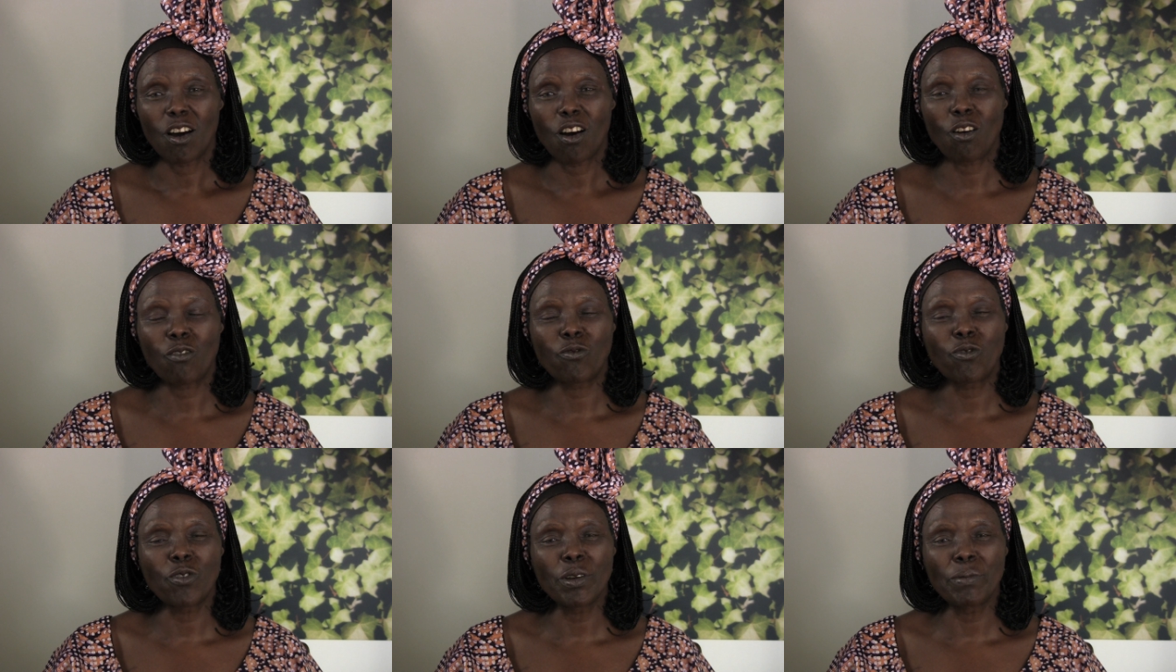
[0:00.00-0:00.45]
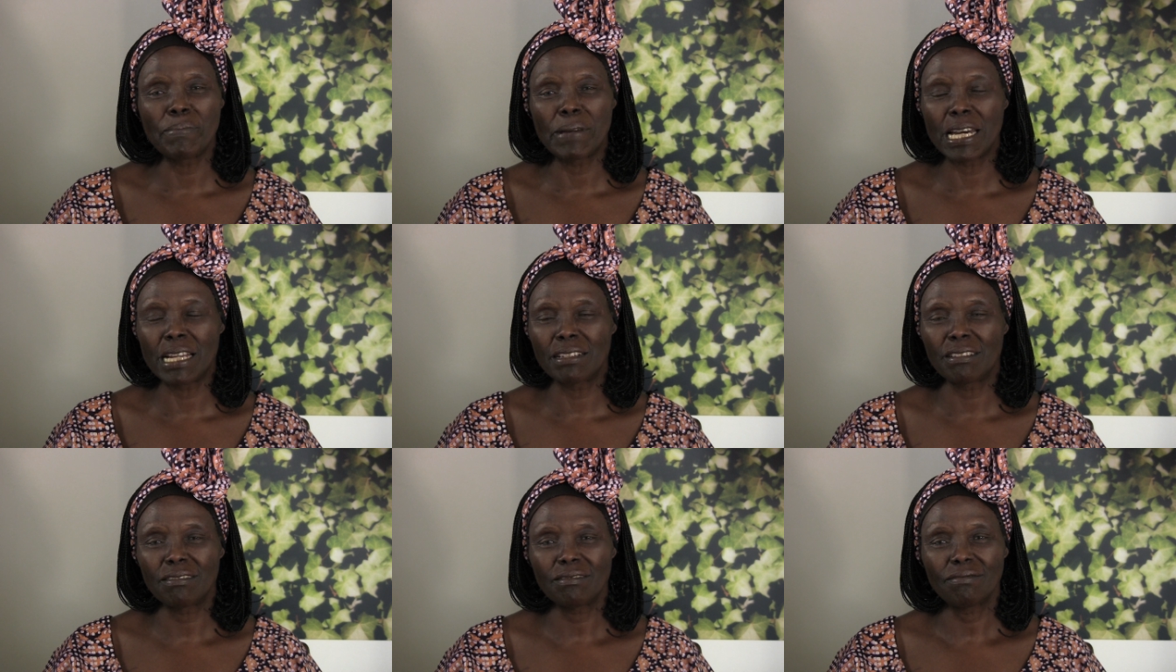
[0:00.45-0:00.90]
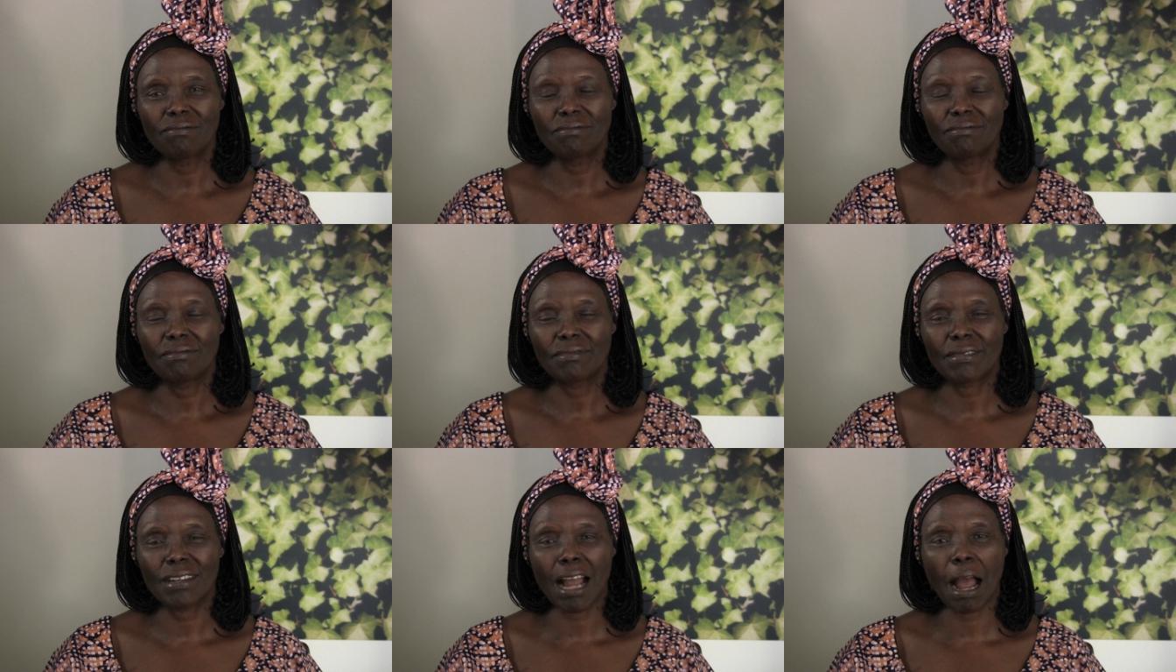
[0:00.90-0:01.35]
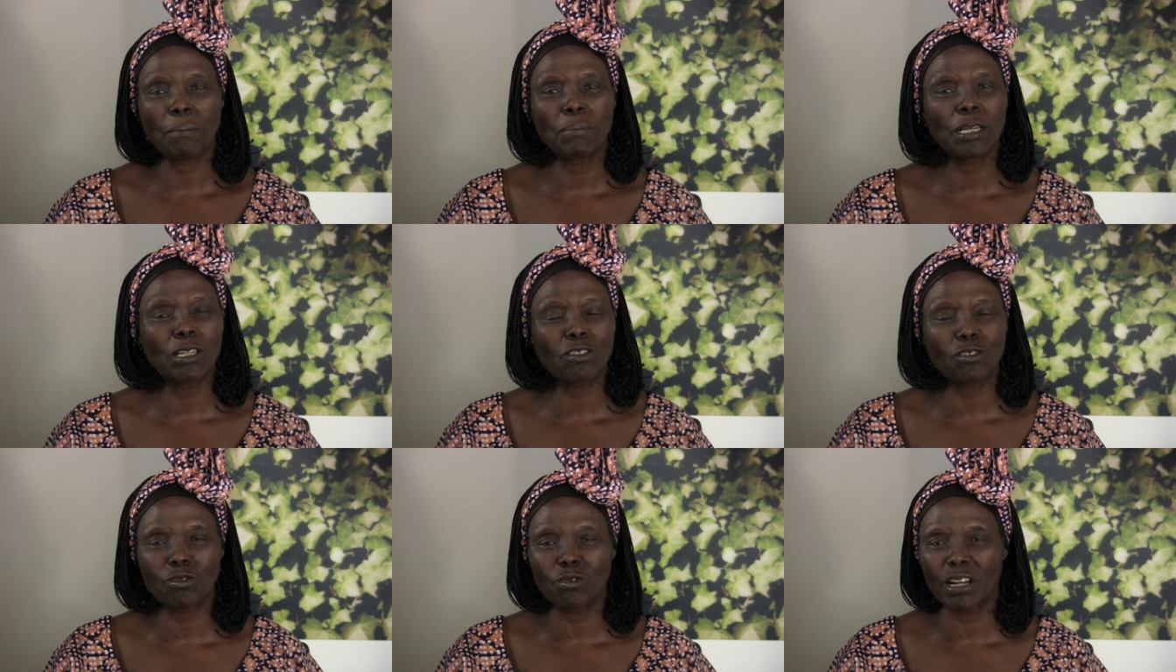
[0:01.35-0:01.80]
of women
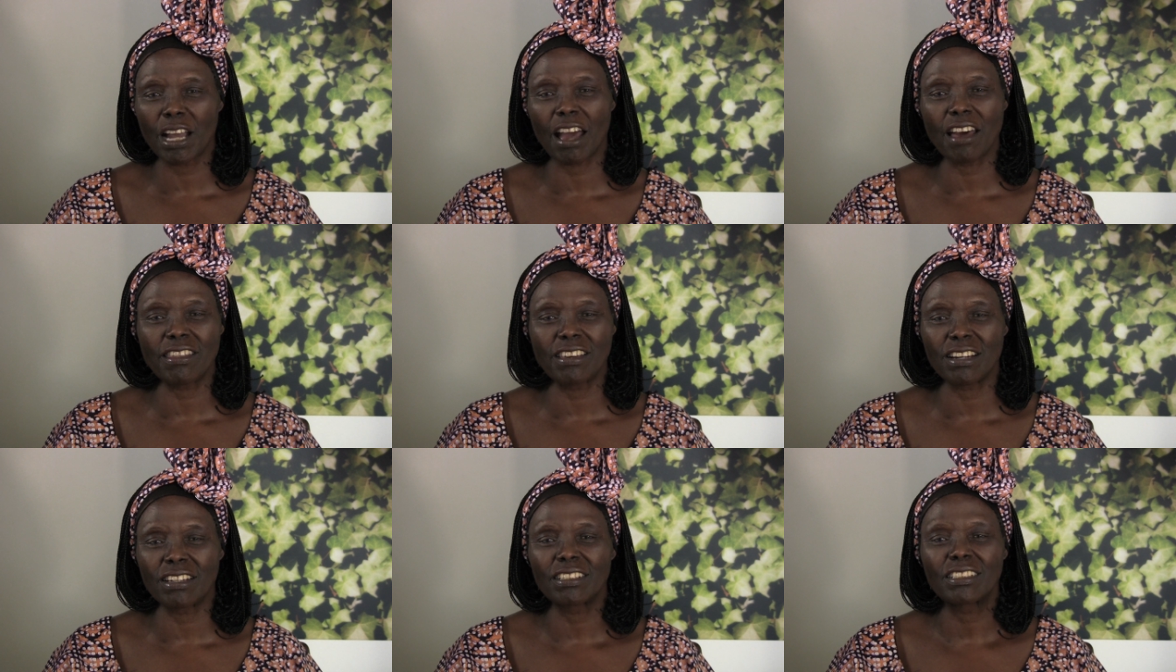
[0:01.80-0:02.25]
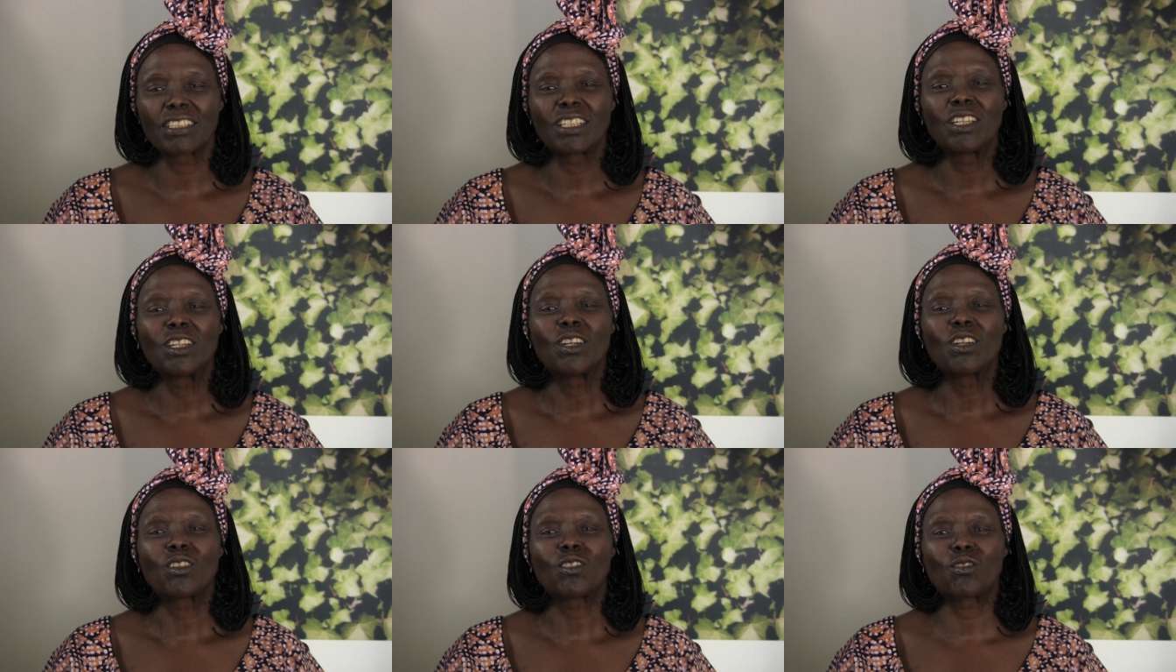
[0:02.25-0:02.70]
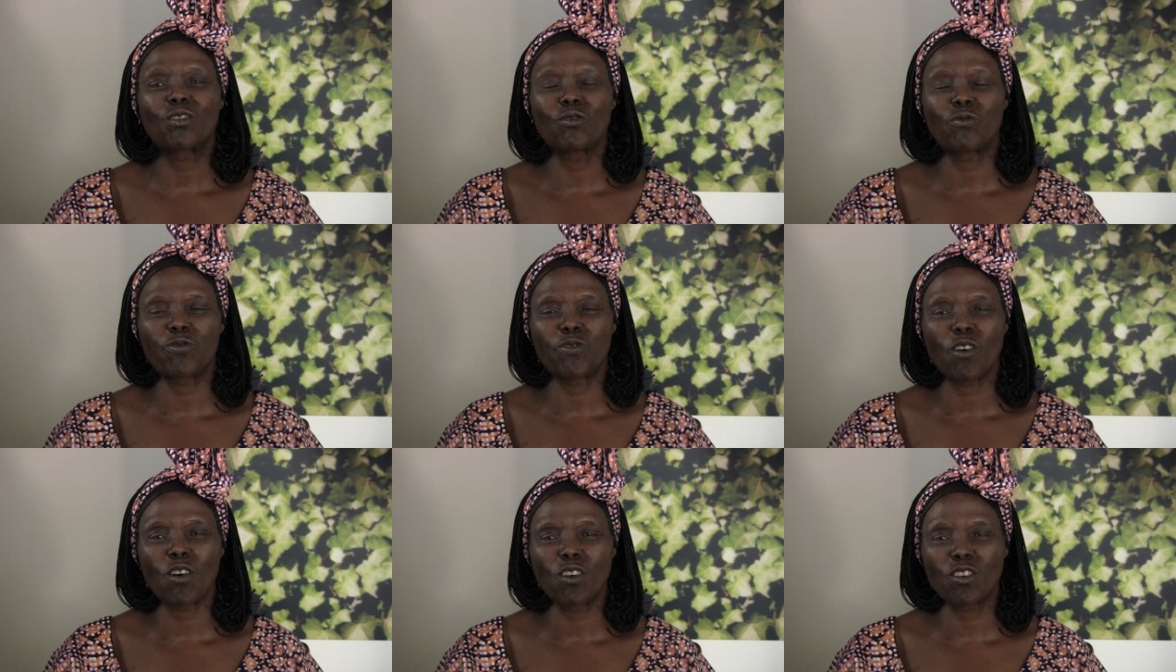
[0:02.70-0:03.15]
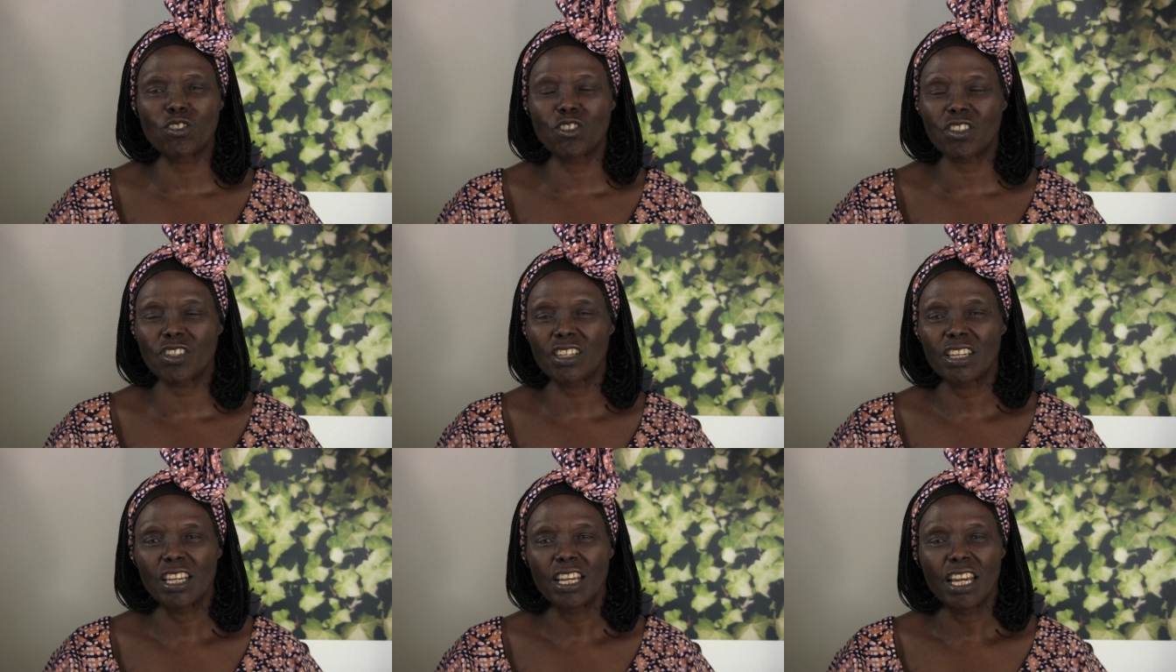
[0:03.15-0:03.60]
coming together to
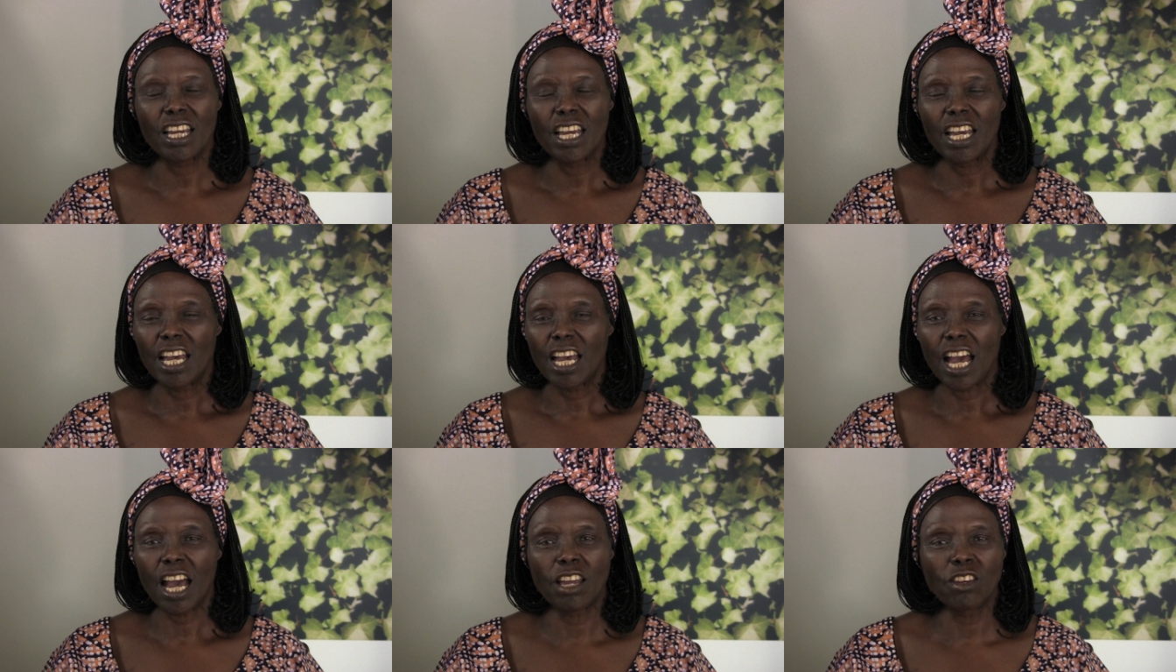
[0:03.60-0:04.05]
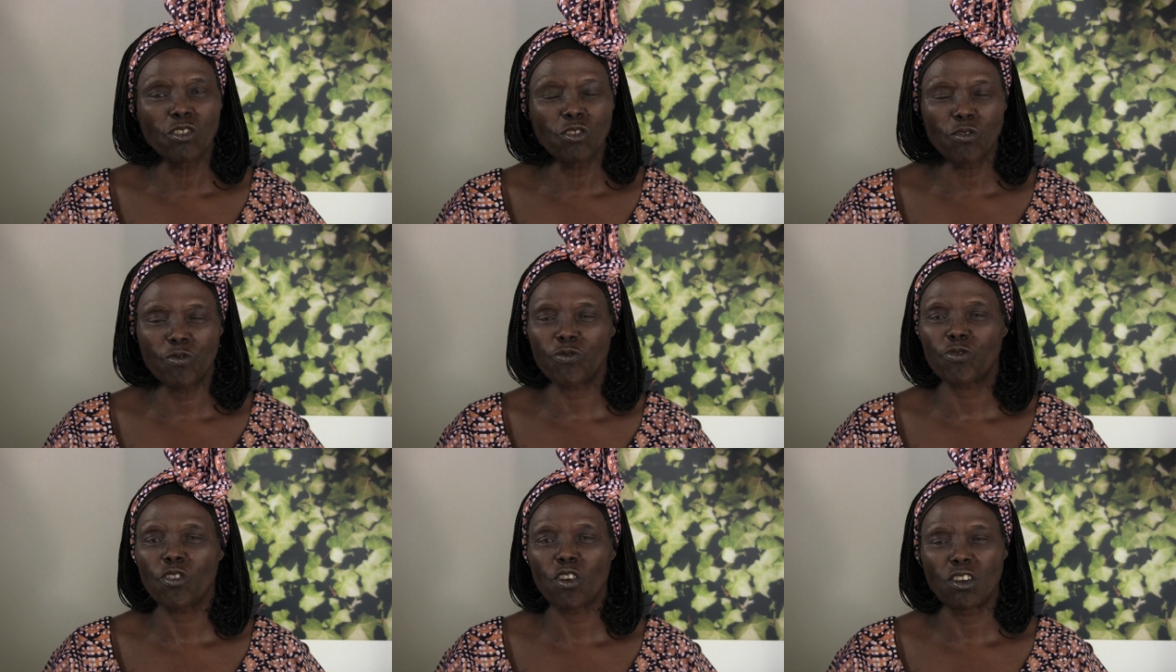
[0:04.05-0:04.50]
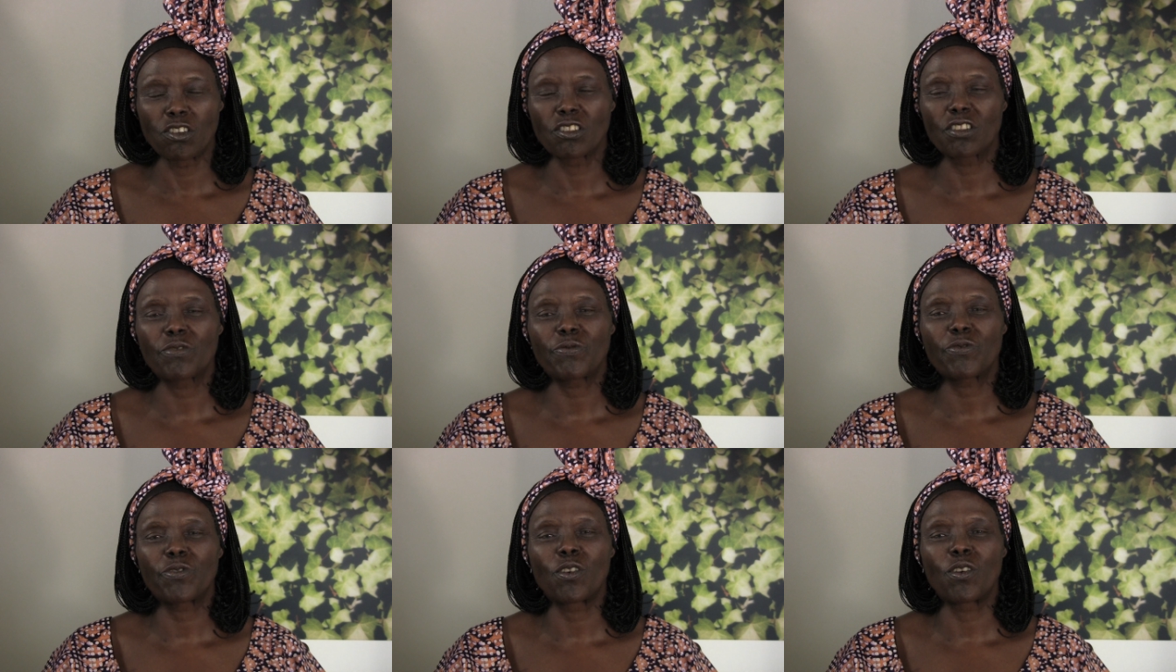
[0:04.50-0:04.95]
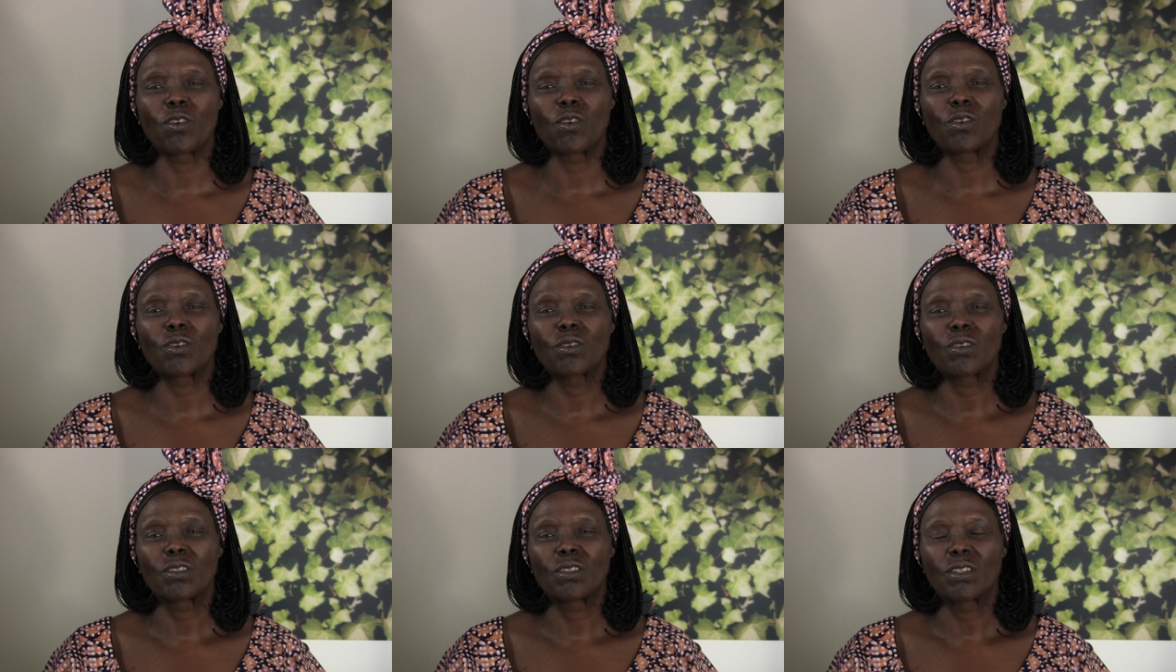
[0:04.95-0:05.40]
forge a new front for